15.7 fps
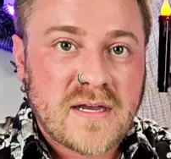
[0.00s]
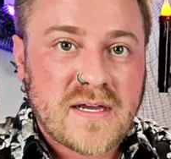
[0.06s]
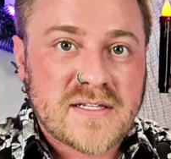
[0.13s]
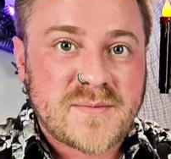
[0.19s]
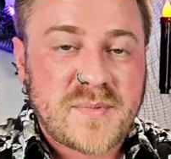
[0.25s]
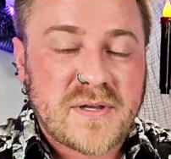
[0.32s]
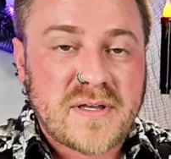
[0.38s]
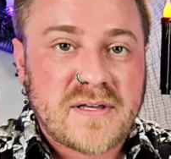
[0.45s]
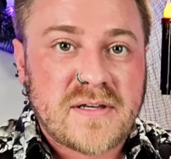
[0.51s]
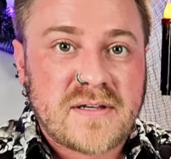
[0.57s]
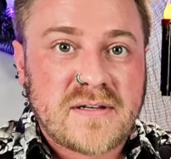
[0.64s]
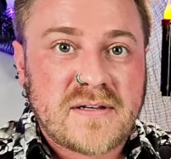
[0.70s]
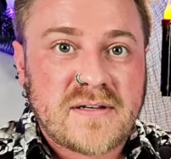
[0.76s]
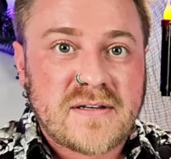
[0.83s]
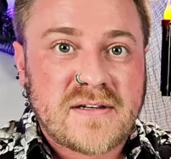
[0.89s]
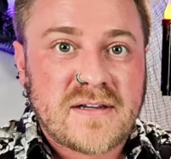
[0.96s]
has
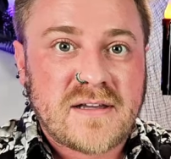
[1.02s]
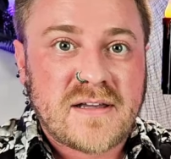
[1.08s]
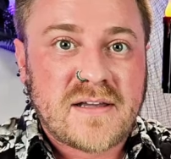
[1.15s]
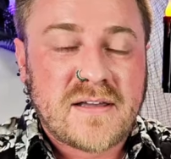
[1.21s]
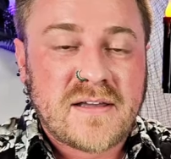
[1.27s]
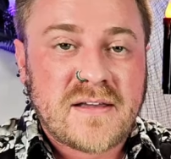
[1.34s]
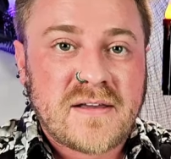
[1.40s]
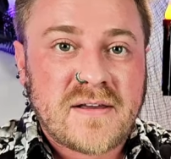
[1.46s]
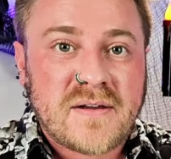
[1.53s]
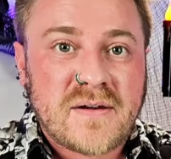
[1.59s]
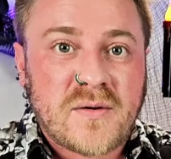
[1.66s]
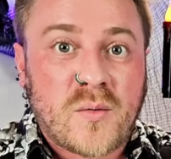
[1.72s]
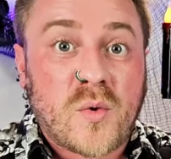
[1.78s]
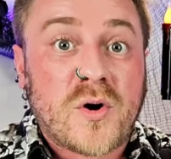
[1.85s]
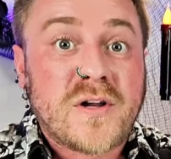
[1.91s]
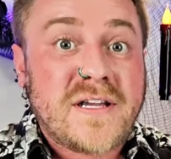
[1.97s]
been
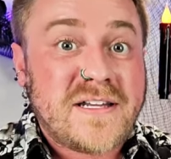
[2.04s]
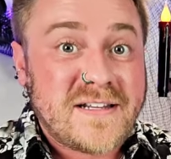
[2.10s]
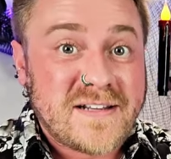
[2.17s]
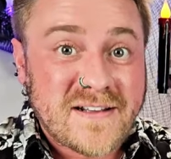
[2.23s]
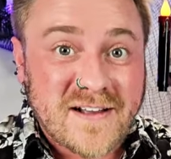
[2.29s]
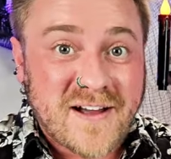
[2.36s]
working